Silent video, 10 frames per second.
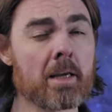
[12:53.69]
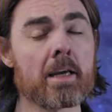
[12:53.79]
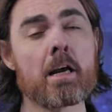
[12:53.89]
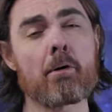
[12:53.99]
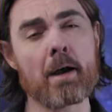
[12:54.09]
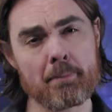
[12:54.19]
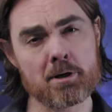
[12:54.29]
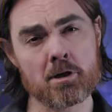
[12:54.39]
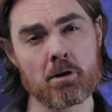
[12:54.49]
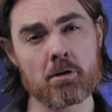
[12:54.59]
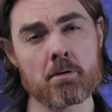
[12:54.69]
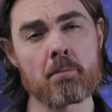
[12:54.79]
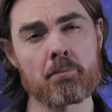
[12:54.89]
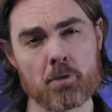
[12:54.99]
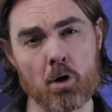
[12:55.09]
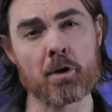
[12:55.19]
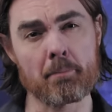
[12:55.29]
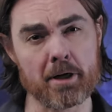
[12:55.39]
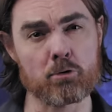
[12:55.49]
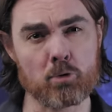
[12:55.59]
in our episode on the
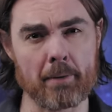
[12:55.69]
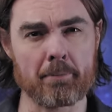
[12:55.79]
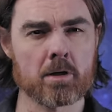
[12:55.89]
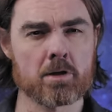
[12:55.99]
Big Rip.